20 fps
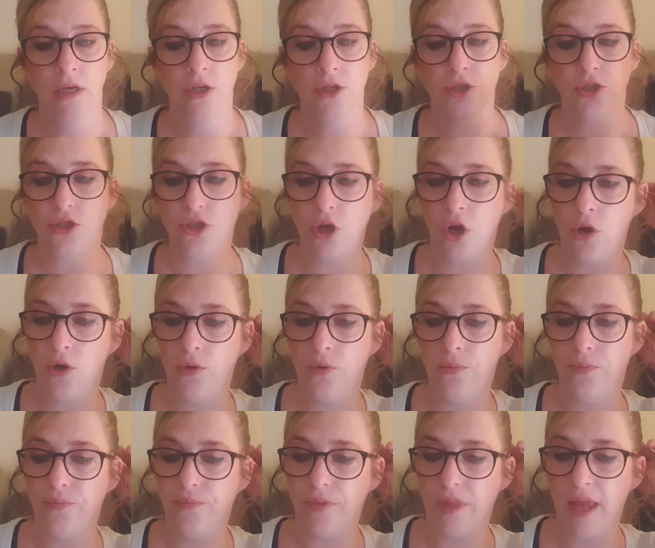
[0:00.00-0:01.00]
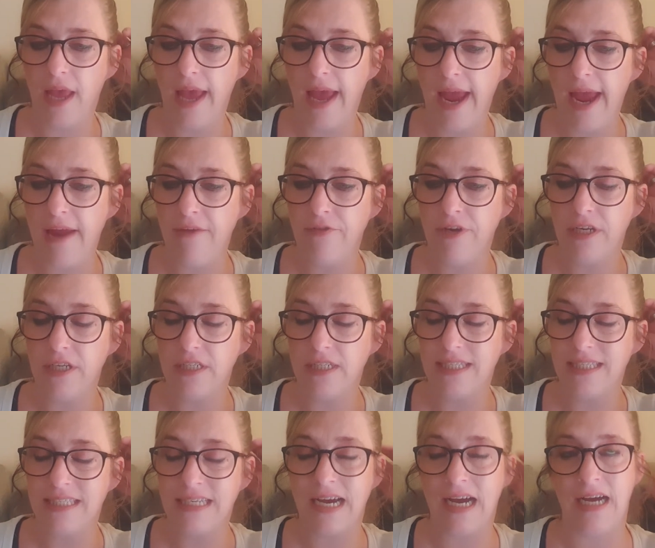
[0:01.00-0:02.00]
So, Eric's
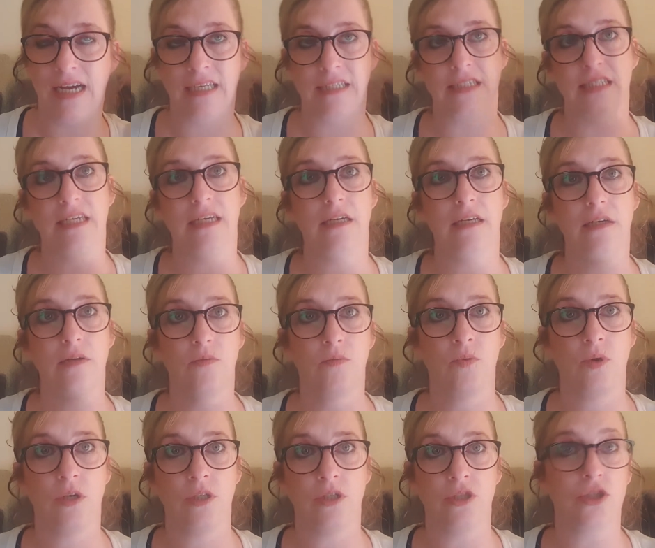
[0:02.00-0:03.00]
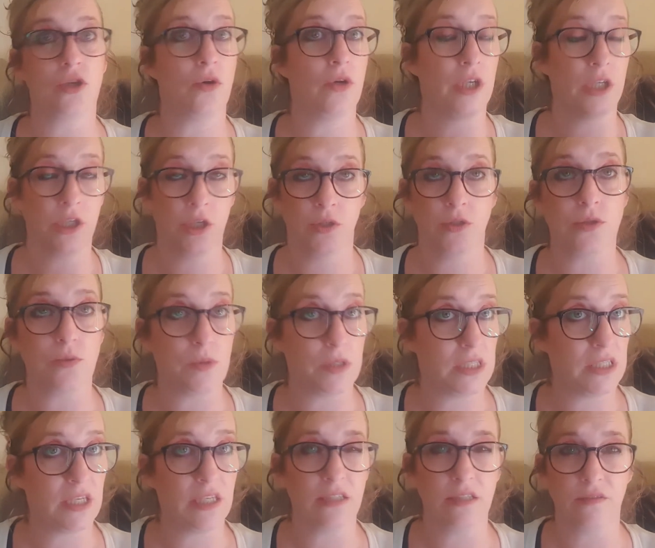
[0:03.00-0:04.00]
dad was diagnosed with
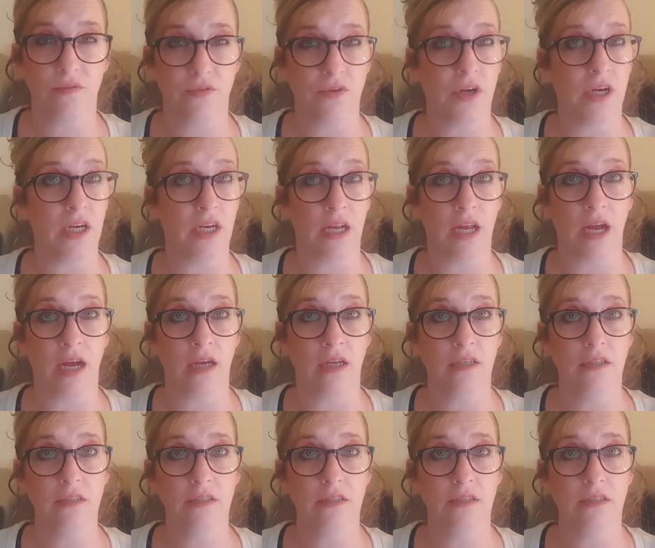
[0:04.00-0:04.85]
schizophrenia